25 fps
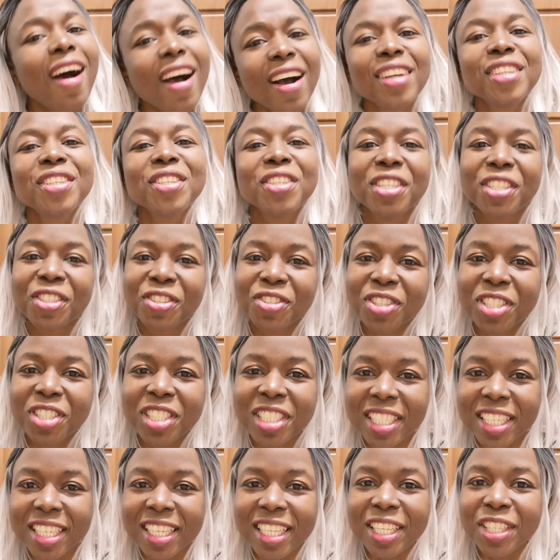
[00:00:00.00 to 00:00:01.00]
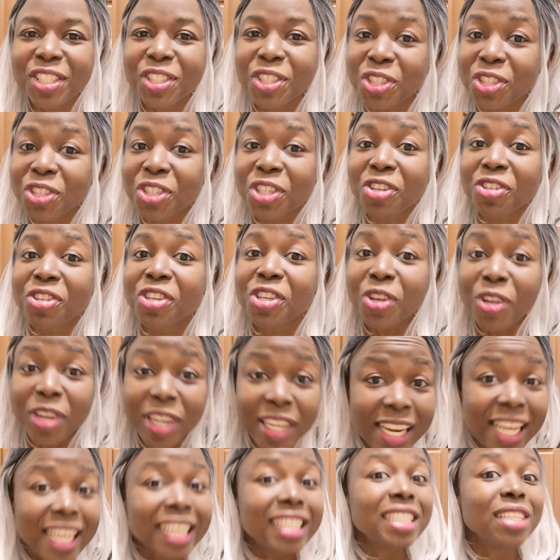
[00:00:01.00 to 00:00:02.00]
Are you interested in tutoring your
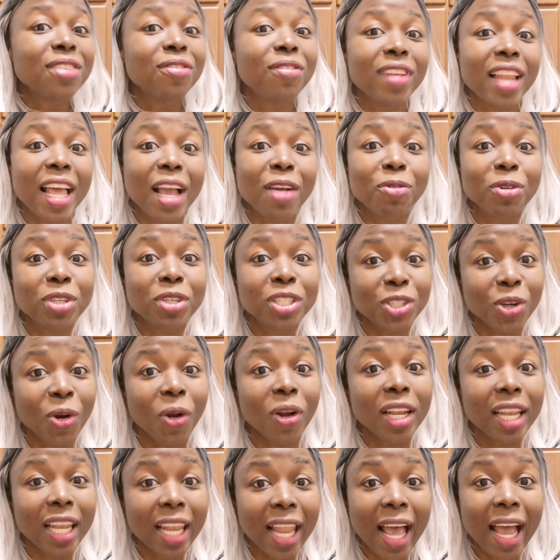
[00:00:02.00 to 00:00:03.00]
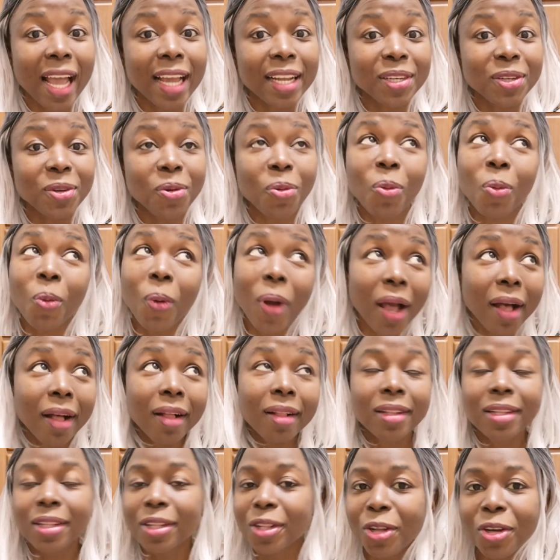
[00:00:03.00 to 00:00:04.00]
native language online?
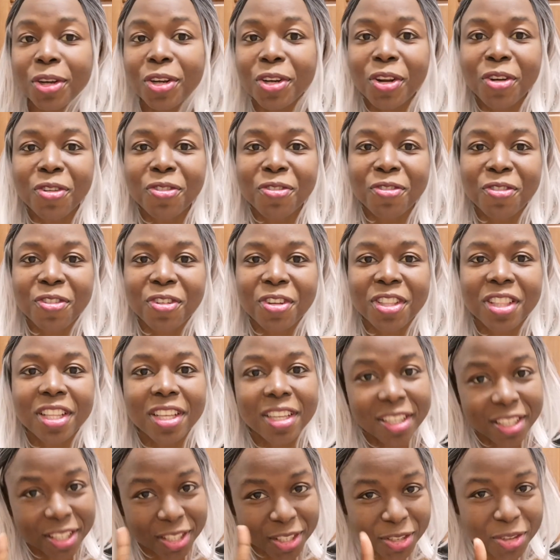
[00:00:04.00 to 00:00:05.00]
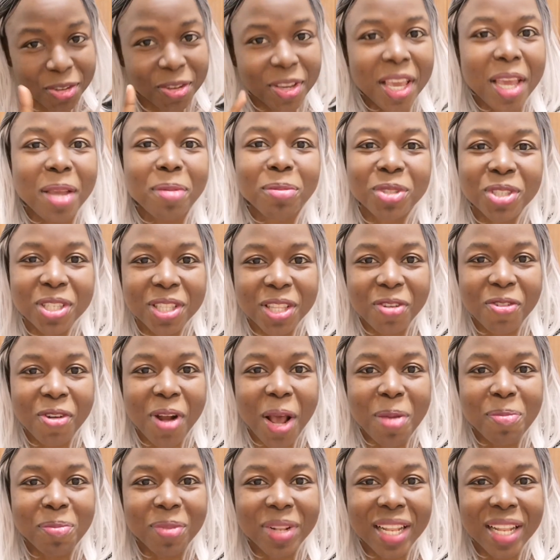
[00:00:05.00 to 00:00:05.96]
Well, look no further. You came to the right